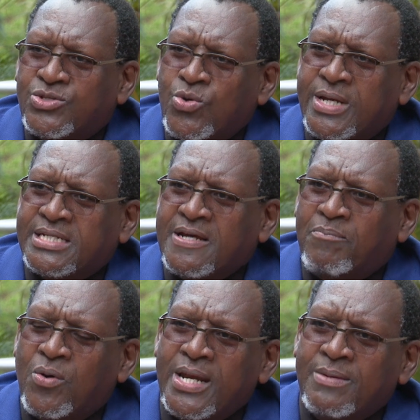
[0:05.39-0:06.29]
took it
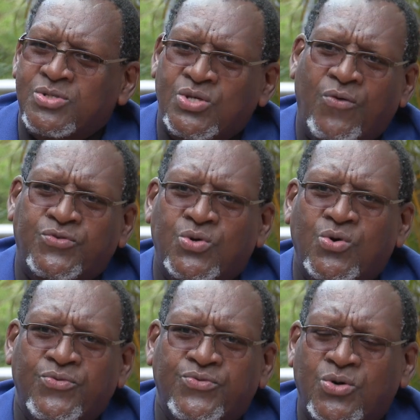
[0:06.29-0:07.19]
upon himself to
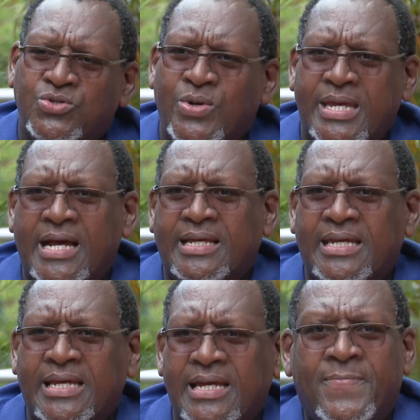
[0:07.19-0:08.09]
confront
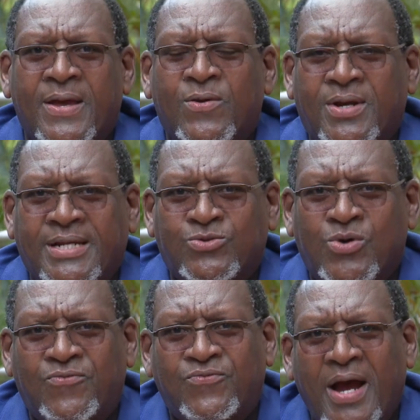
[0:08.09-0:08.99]
Waiyaki. They got
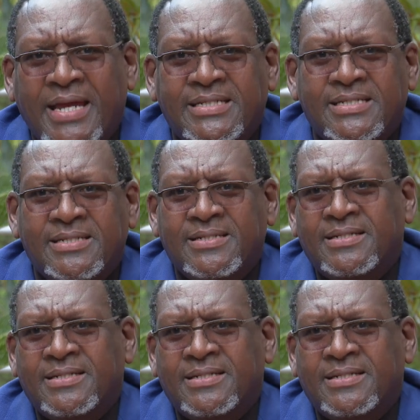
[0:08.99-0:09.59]
into a fight.